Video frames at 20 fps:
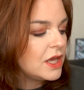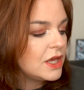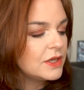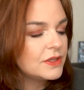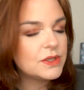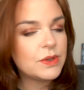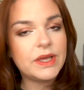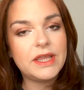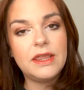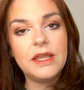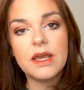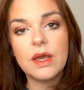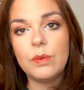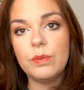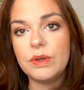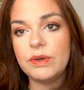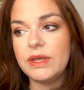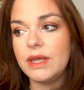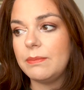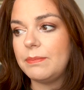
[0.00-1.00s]
So I think I
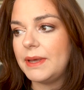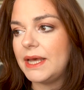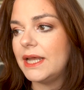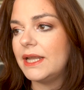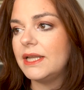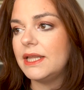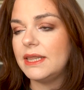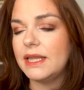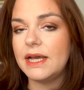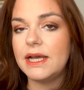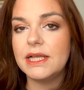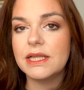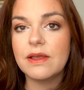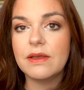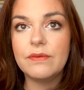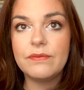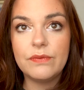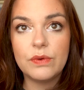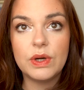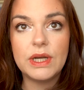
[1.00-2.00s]
will hit pan in that
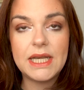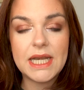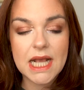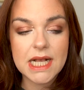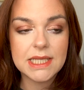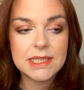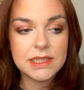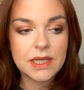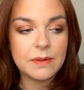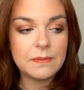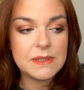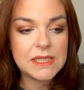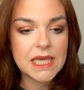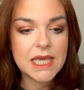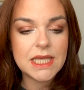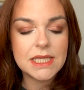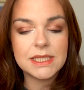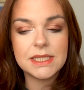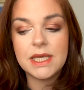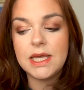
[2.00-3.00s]
for a next
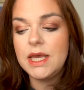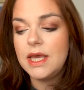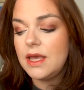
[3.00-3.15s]
update.